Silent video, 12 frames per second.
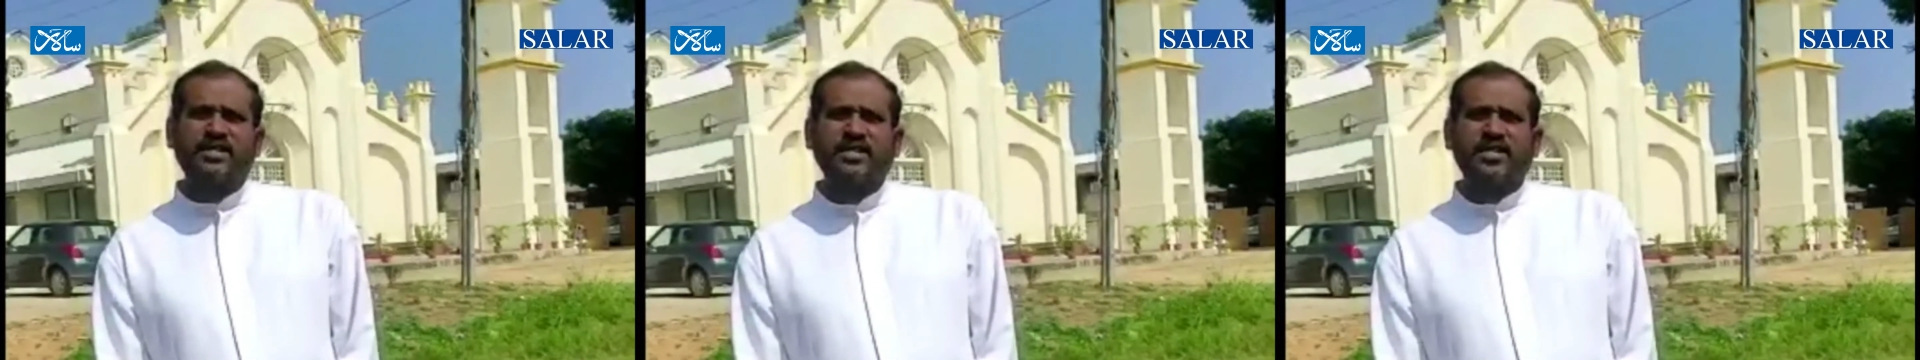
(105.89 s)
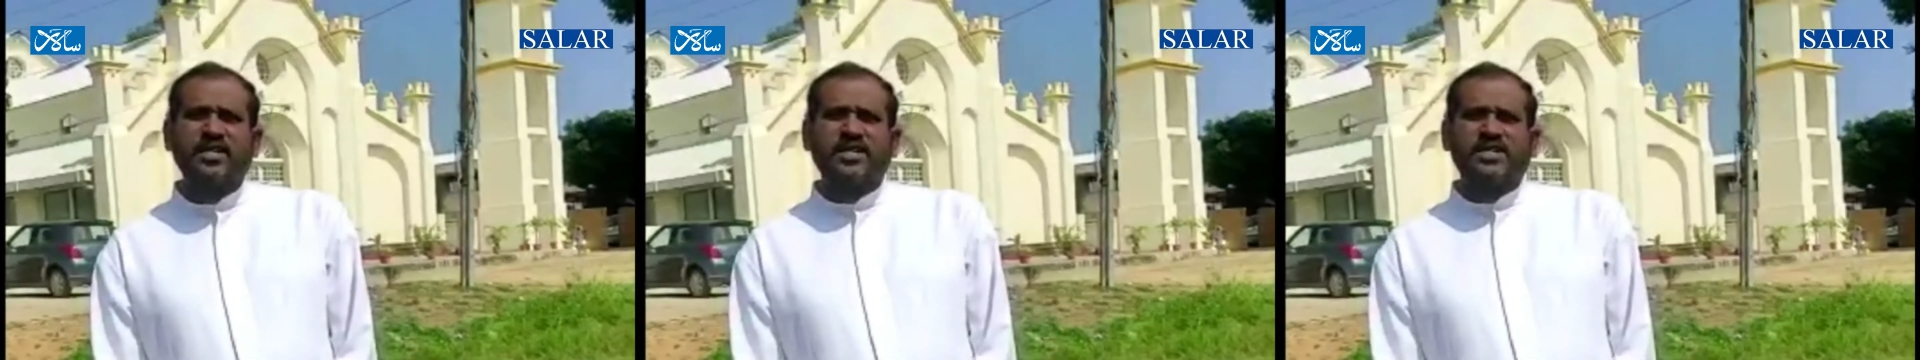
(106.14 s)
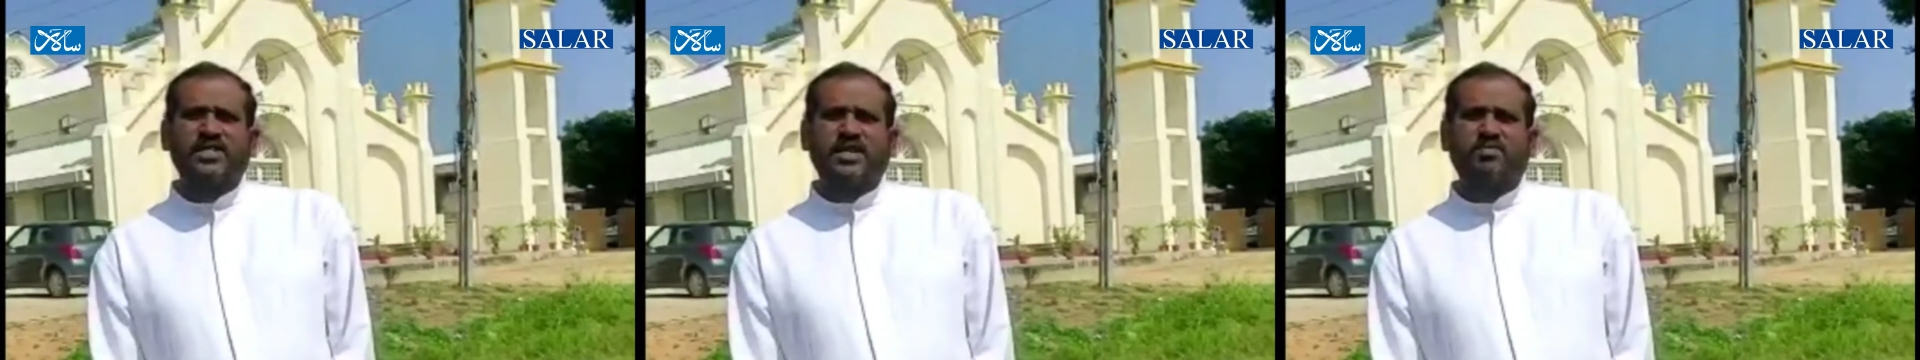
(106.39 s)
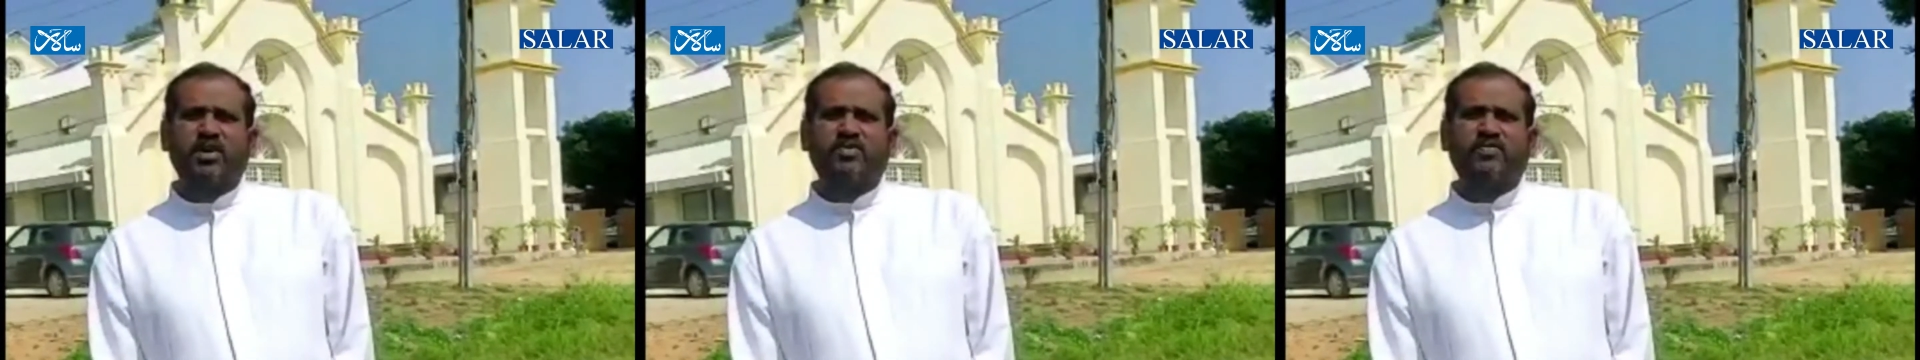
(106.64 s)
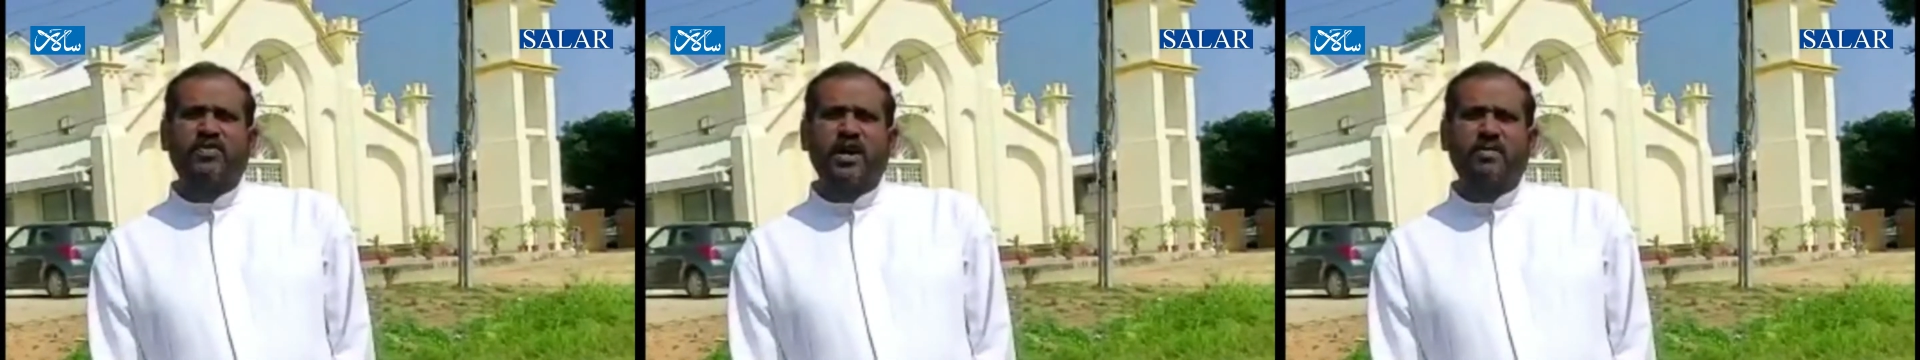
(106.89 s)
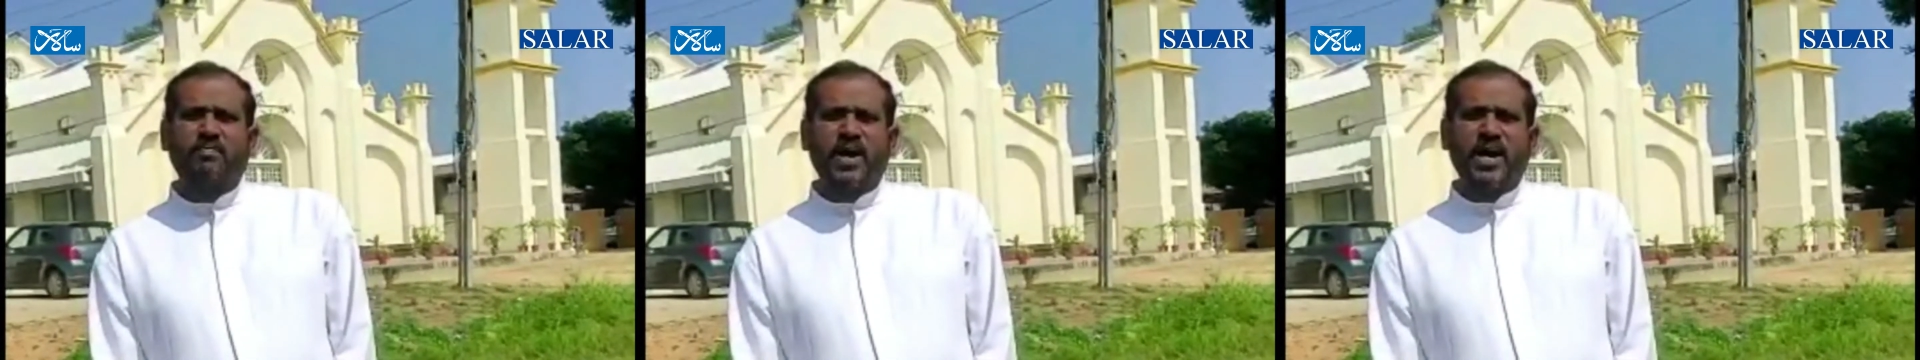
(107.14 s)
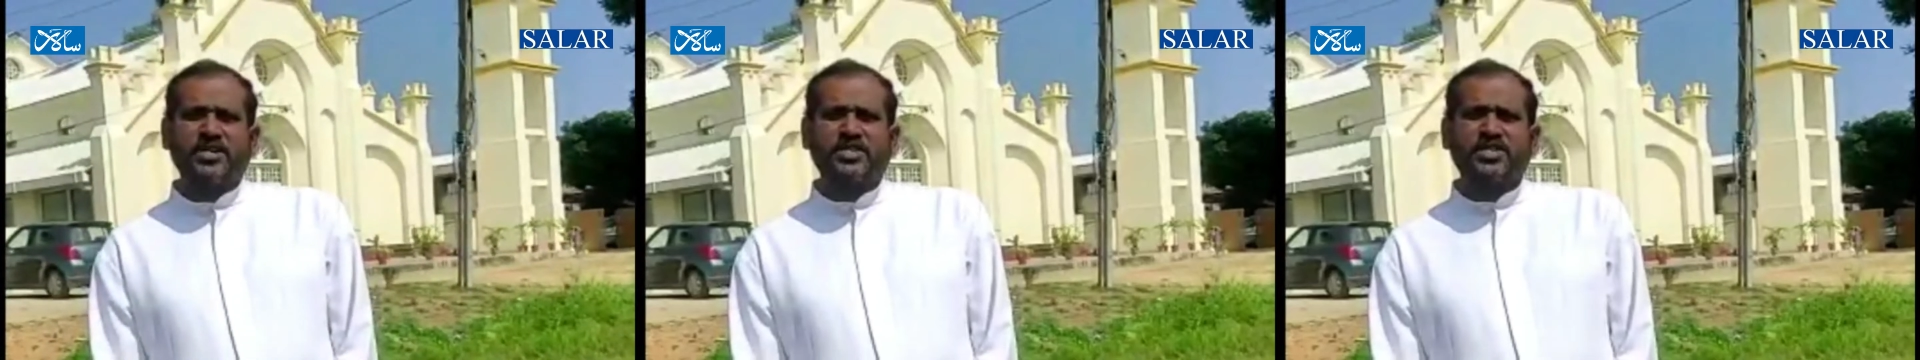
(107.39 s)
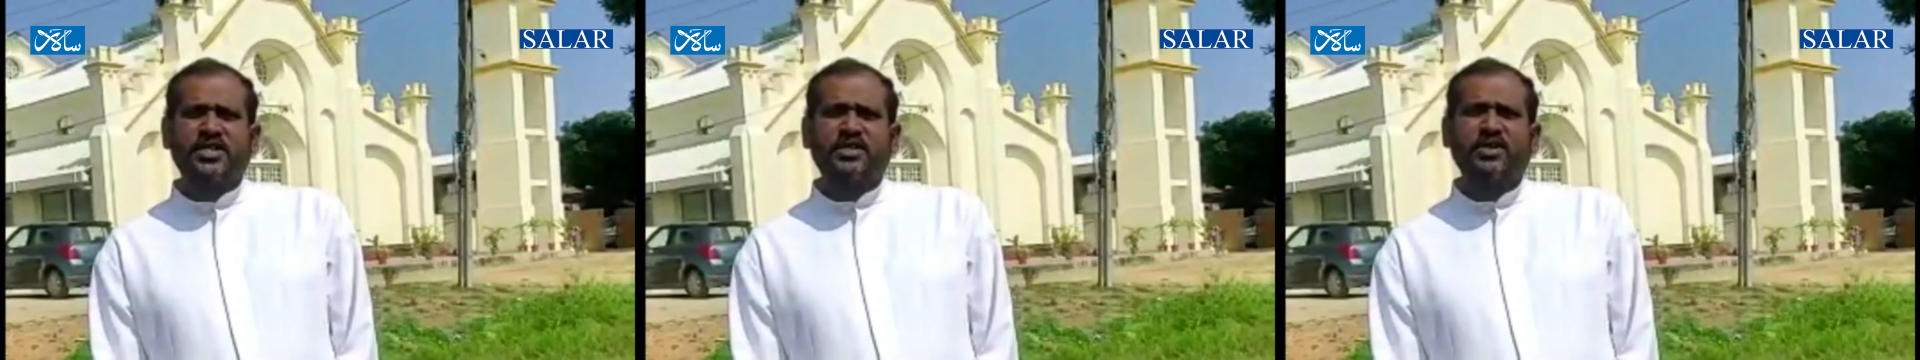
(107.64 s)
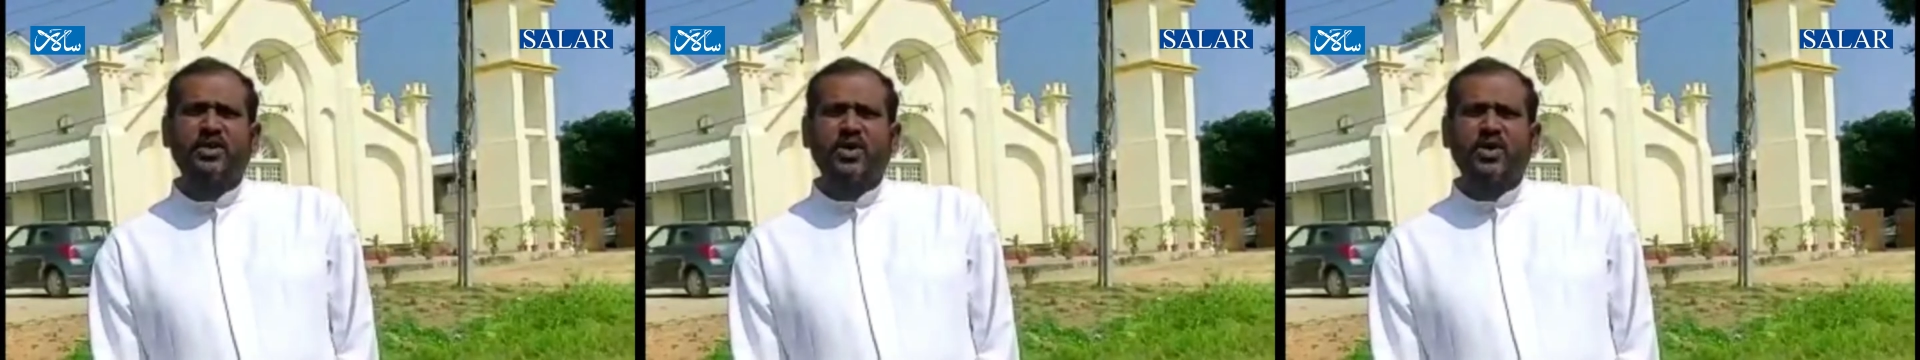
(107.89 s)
some of our parishioner